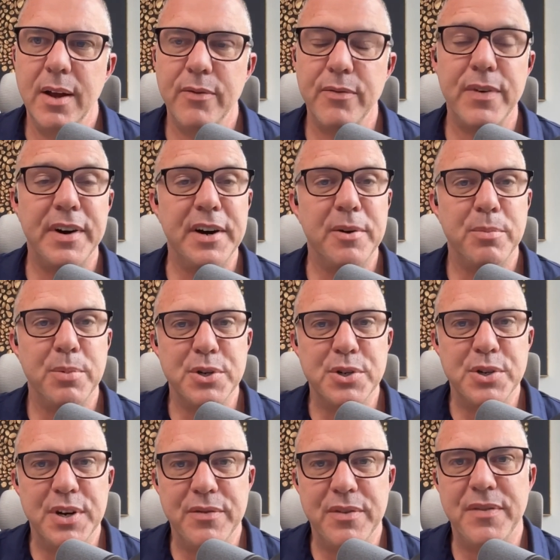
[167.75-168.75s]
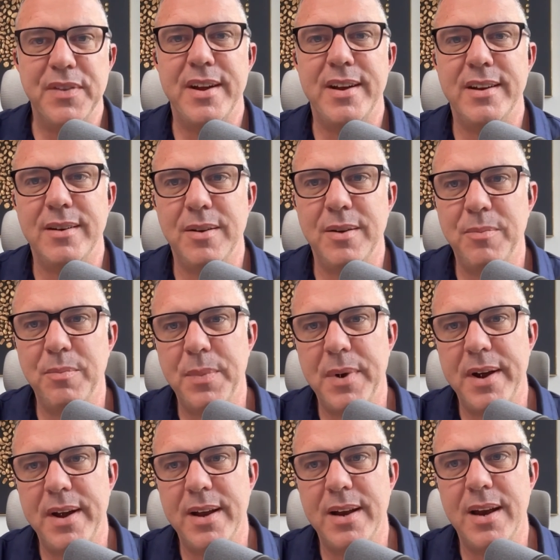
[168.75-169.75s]
very appreciative of that.
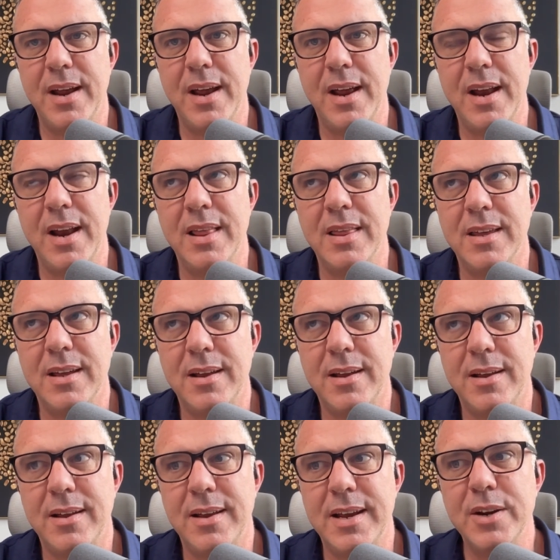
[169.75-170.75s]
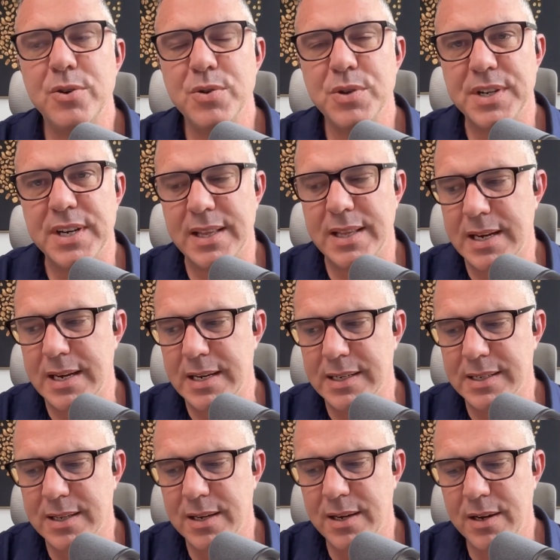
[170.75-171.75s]
But the interesting thing
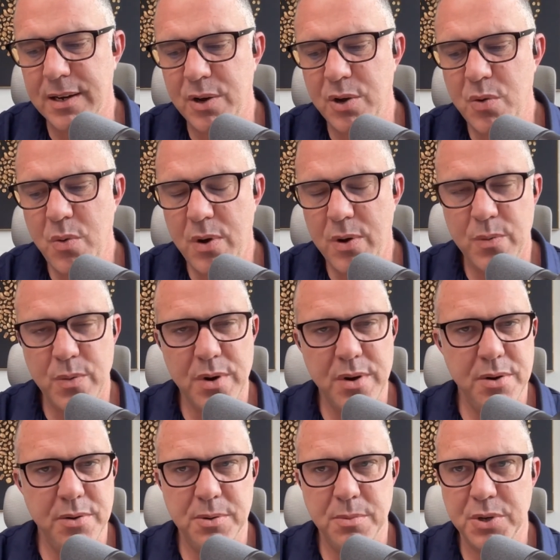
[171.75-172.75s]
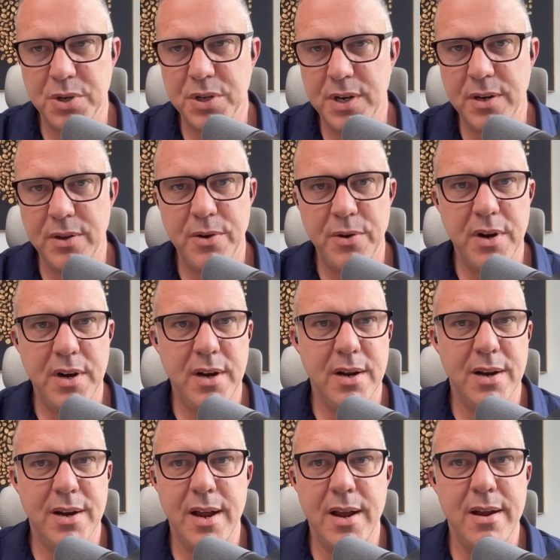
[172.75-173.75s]
is that you all were using machine learning
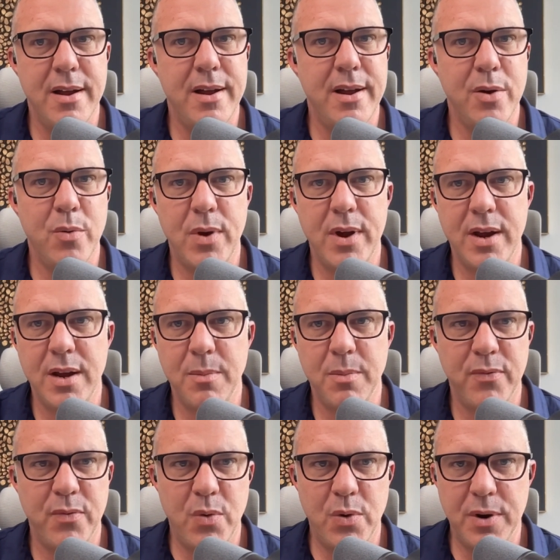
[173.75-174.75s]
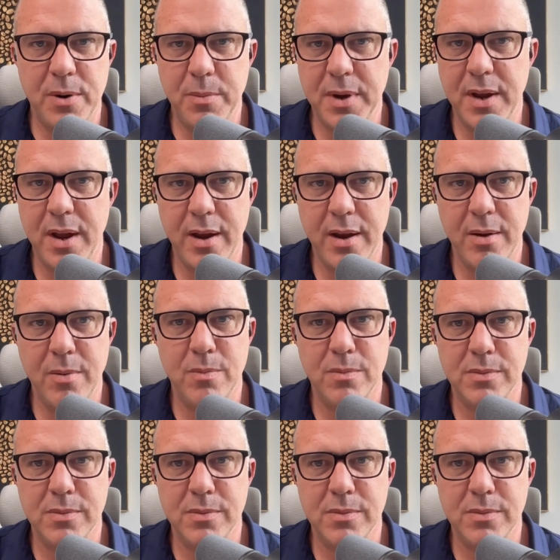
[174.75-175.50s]
and AI way before it became